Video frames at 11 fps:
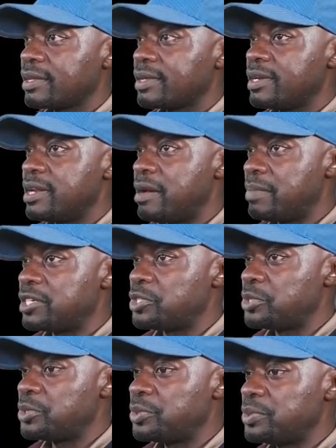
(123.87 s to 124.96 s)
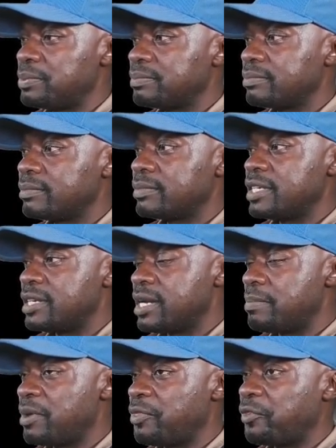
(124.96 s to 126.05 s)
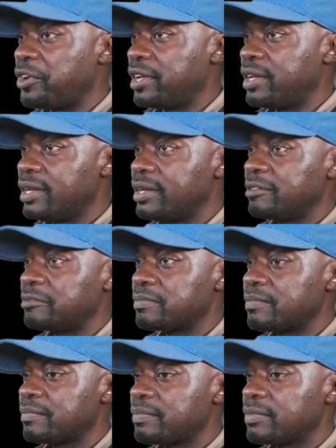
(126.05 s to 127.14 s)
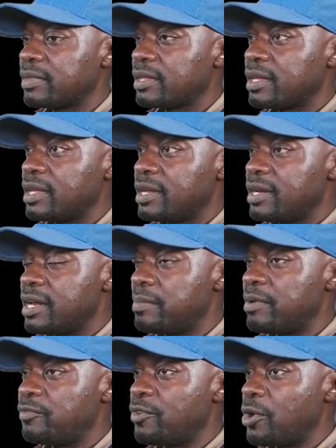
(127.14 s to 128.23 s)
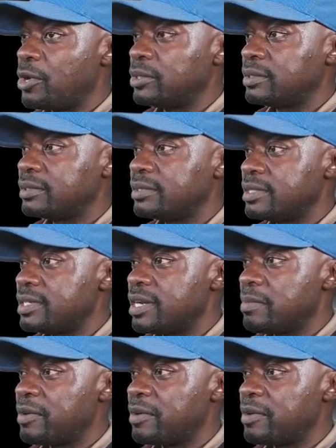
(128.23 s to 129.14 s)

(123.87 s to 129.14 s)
number two, number three, number four, number